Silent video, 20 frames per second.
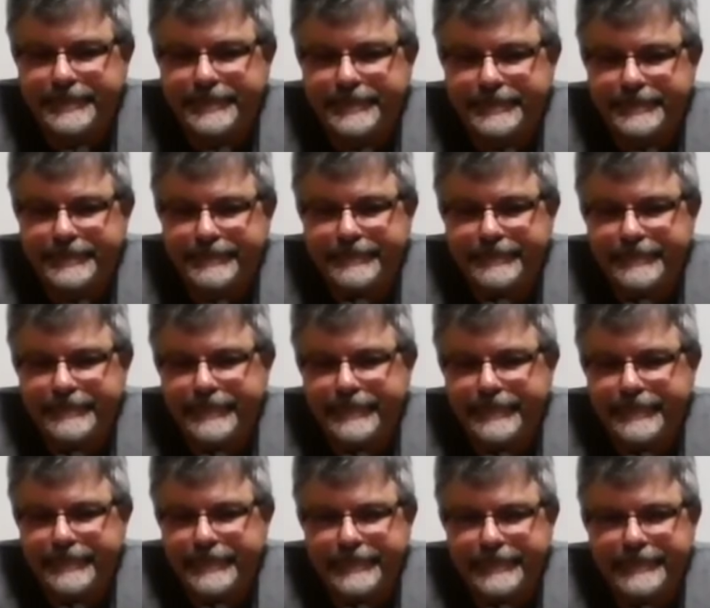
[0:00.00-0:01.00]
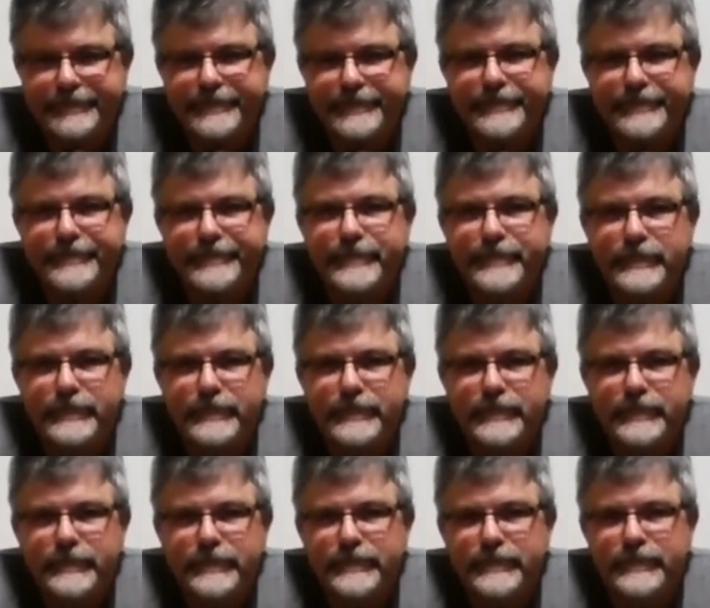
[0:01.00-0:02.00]

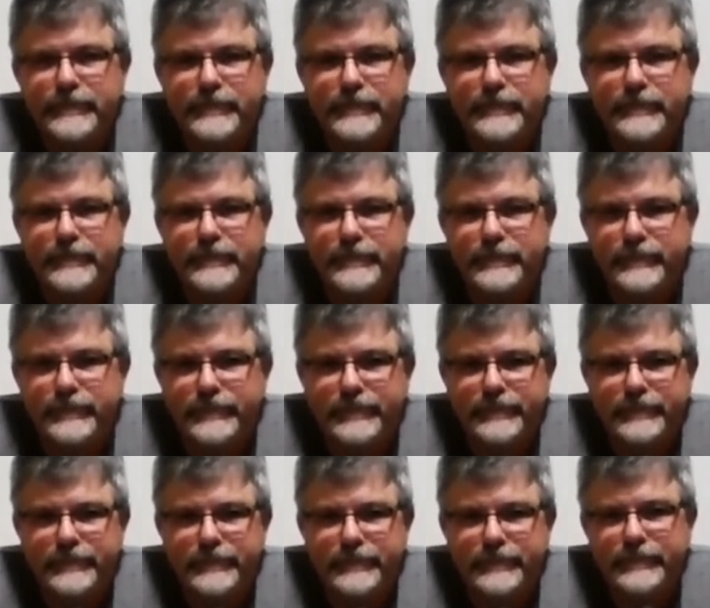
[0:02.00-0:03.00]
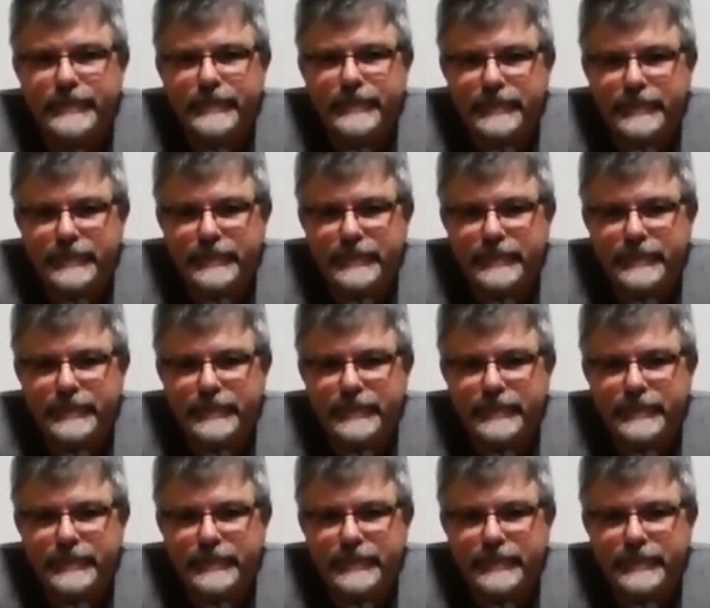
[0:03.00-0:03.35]
(silence)